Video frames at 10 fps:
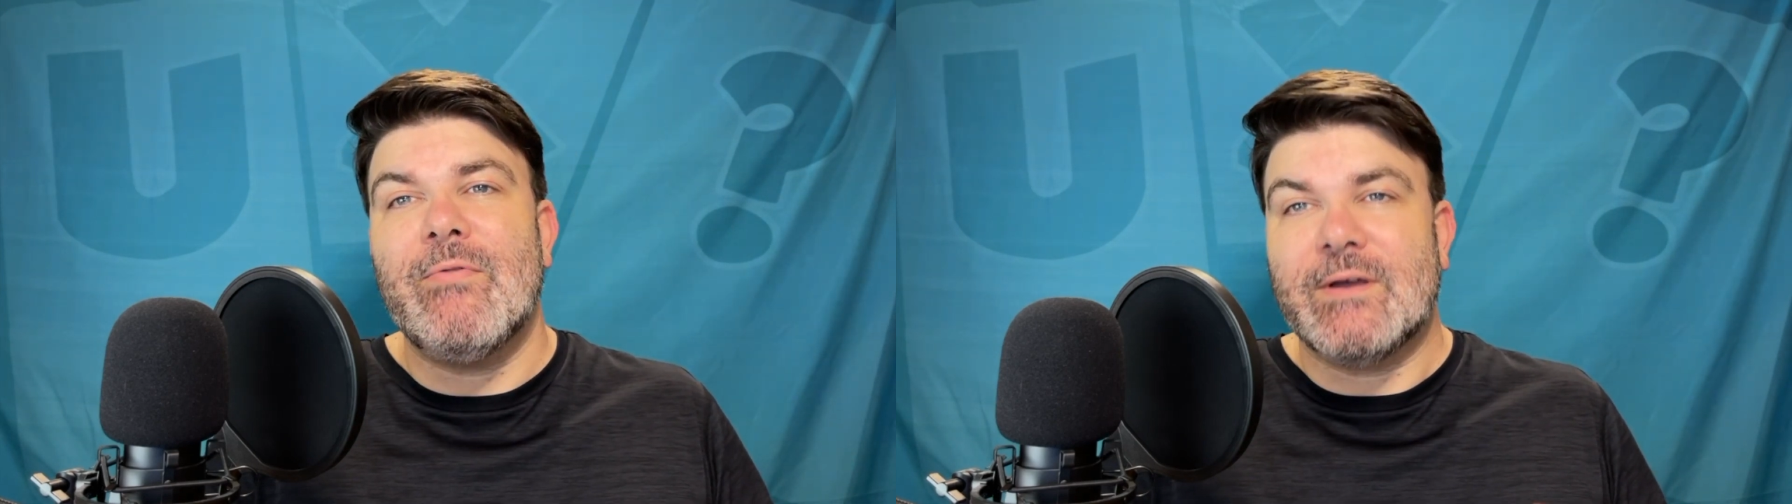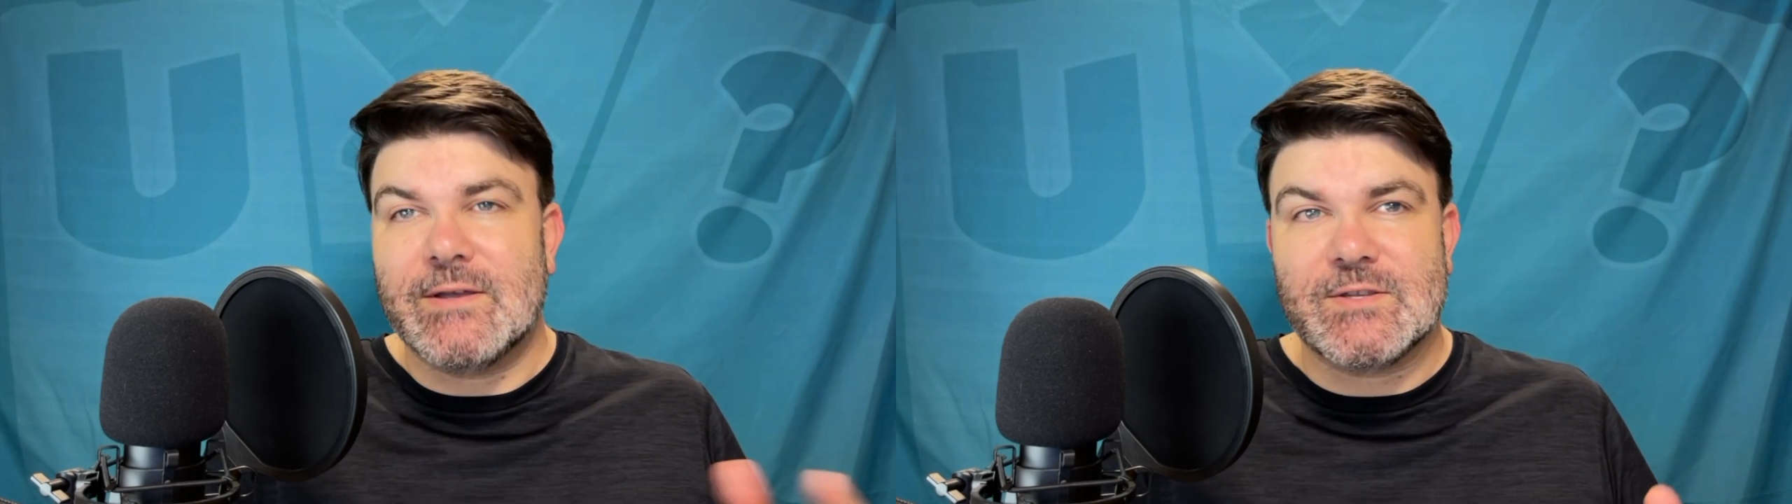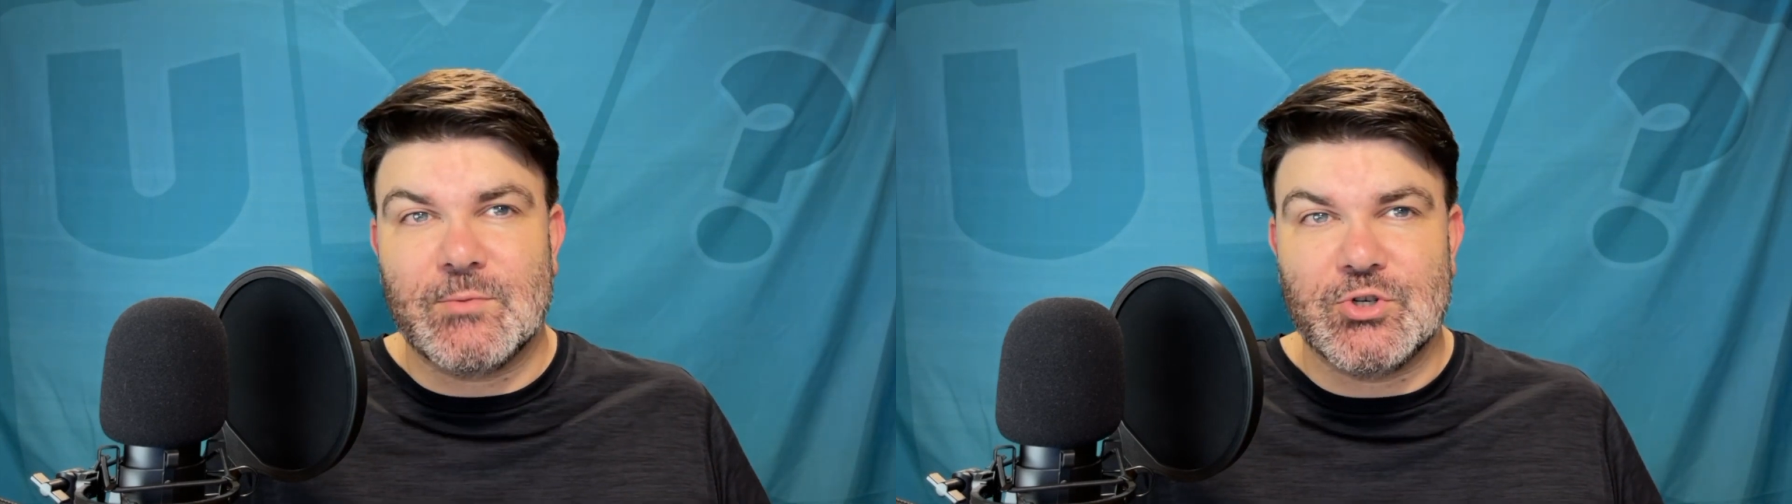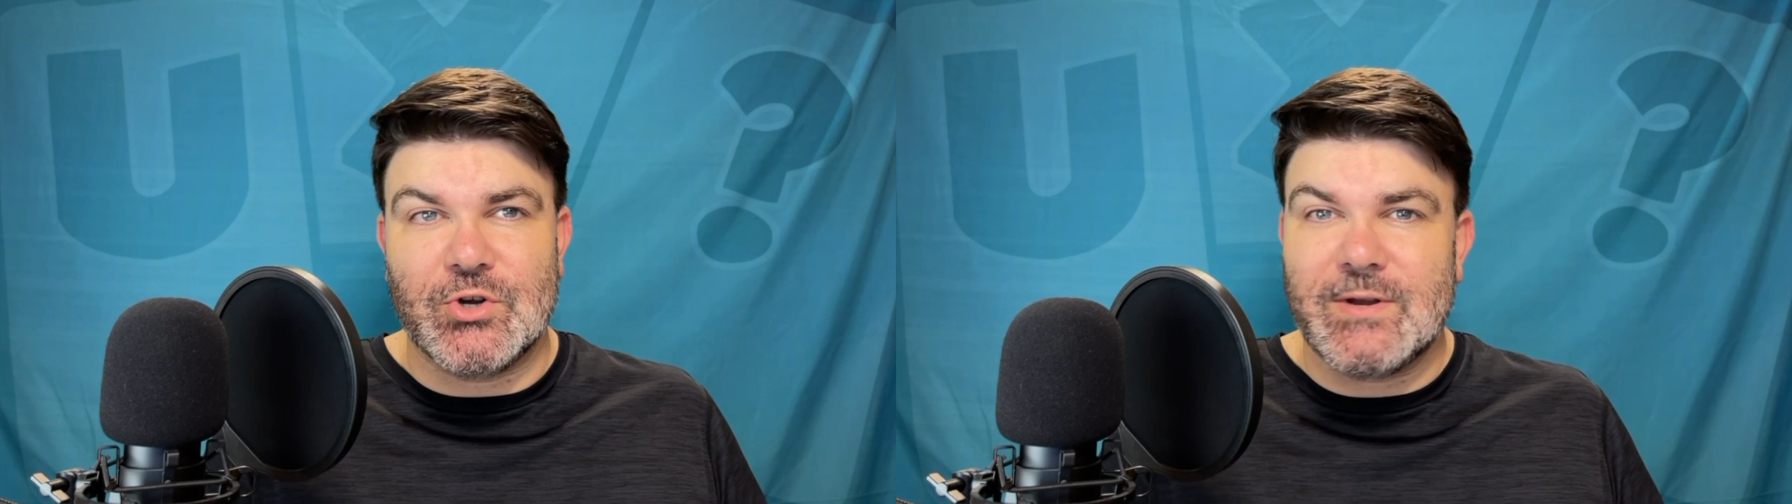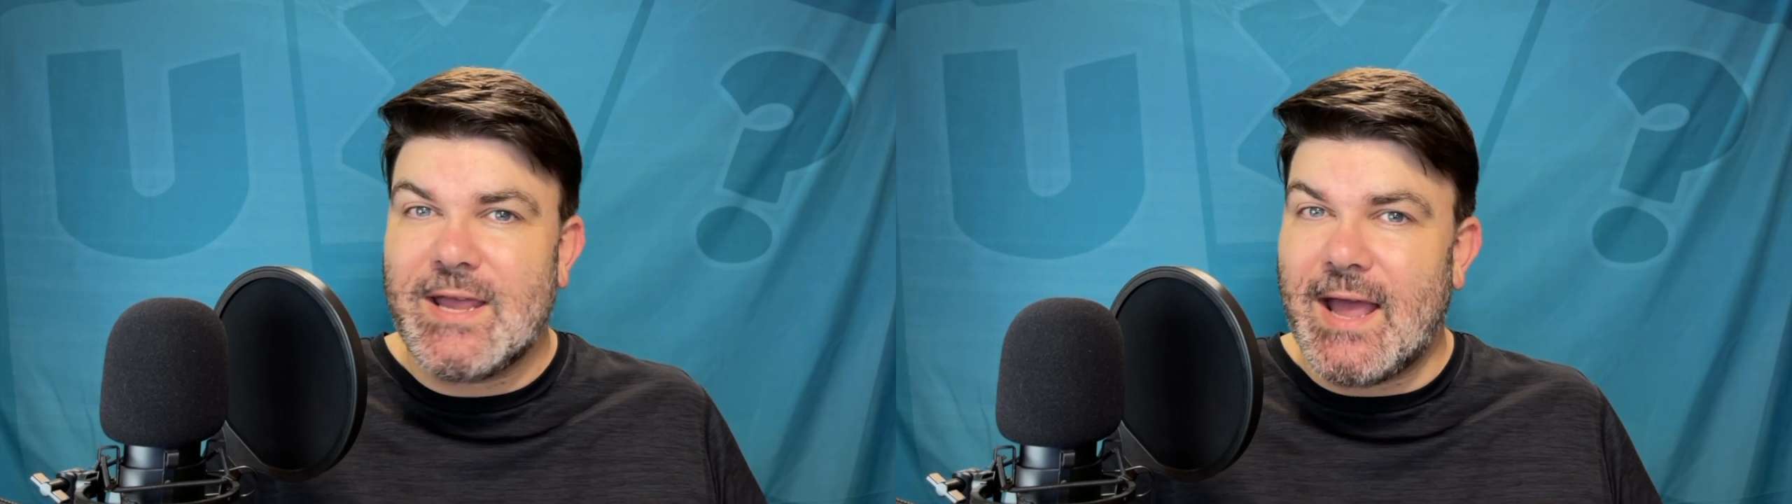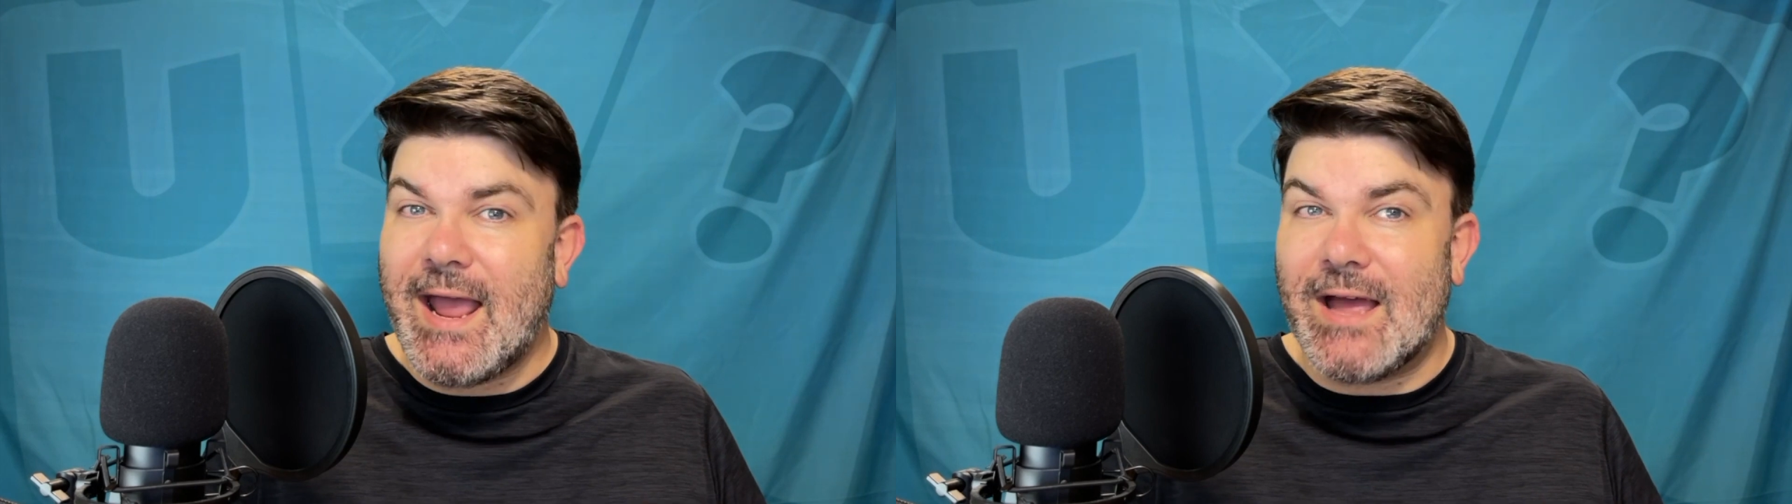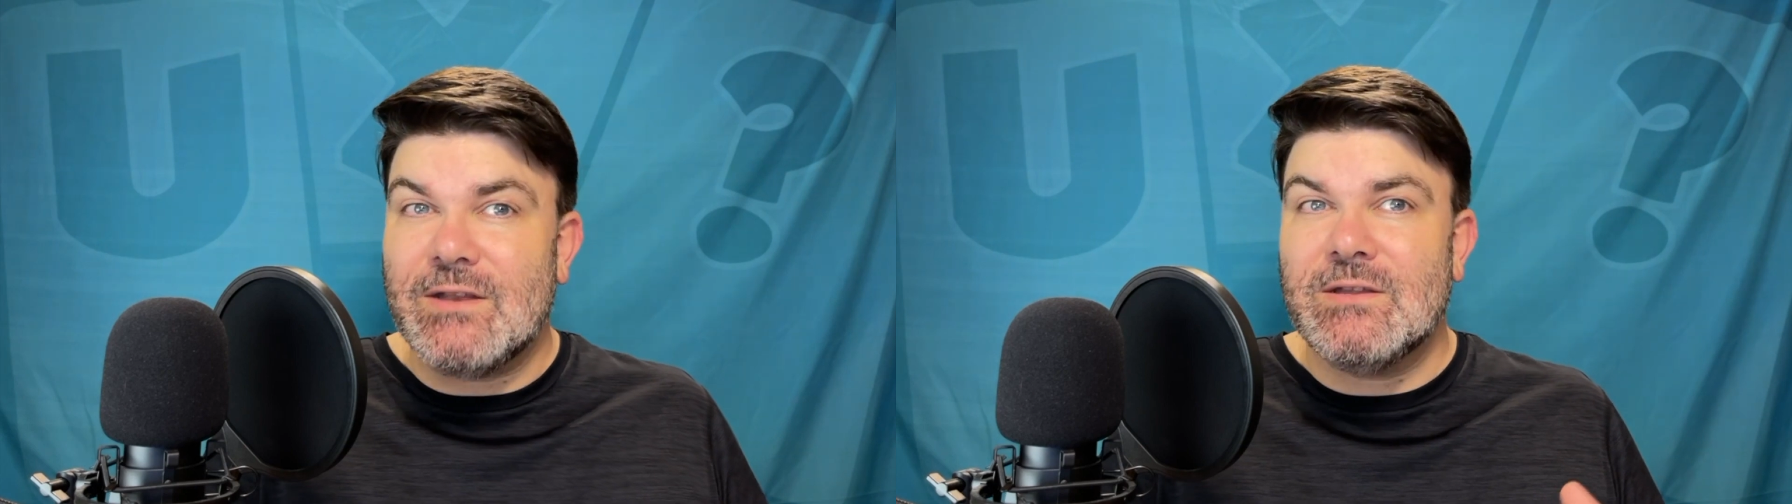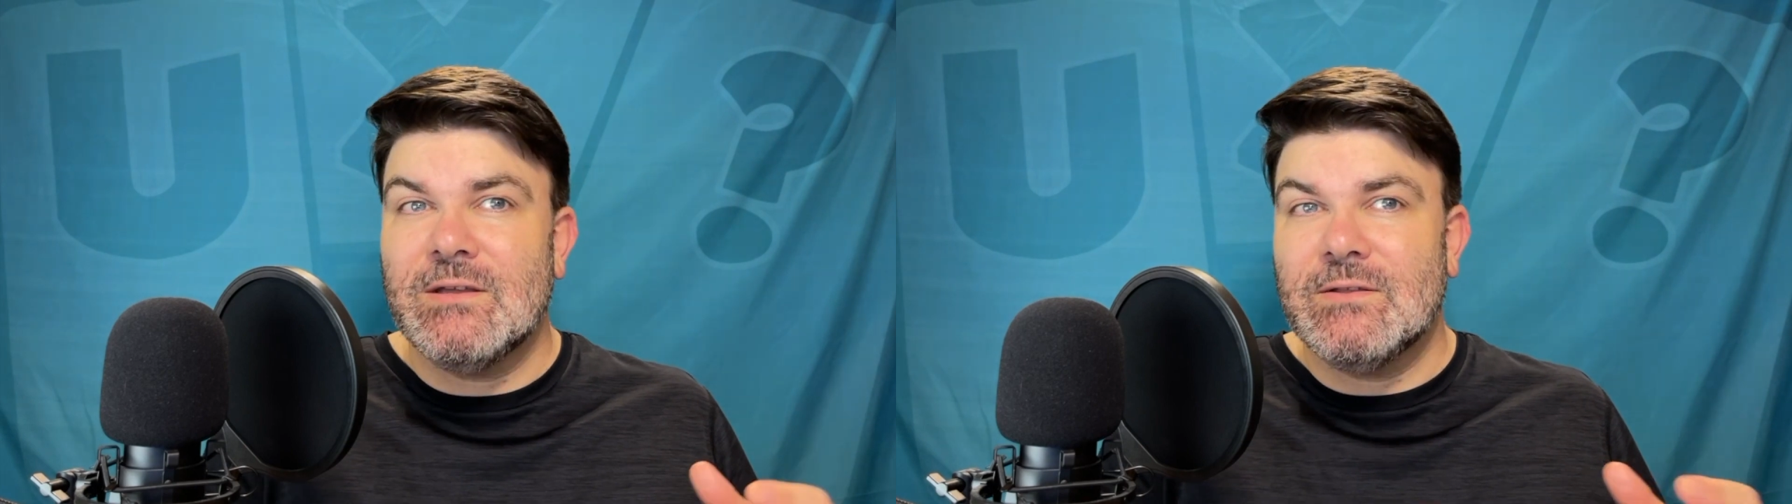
the customer journey and